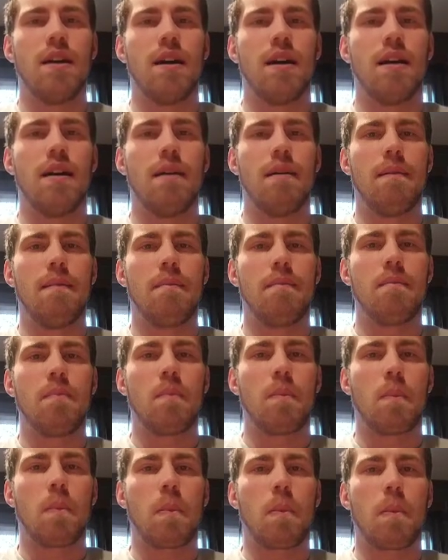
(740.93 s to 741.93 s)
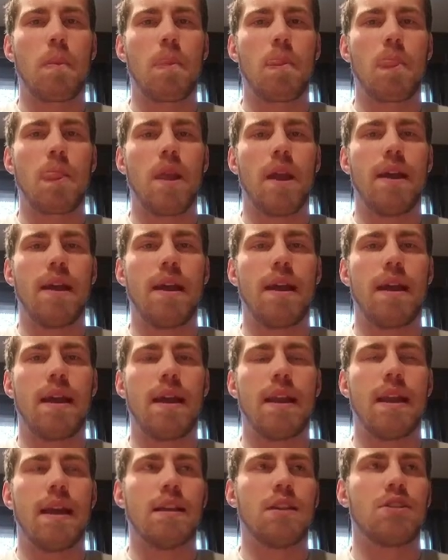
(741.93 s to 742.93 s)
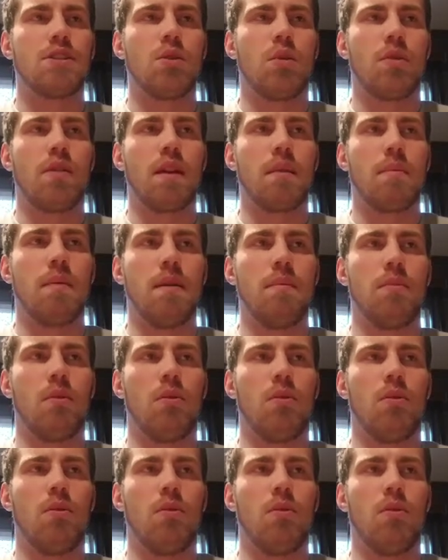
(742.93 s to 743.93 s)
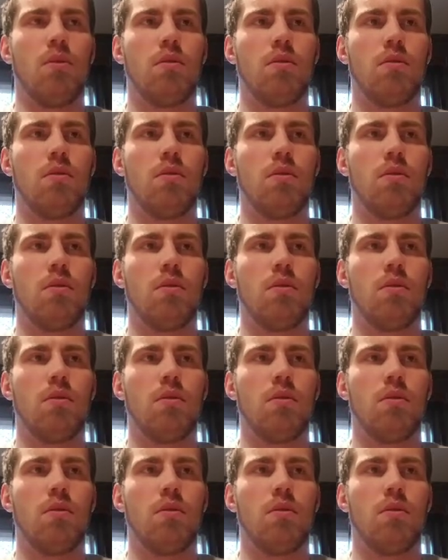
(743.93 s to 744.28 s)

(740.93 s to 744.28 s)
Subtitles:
And I just don't think people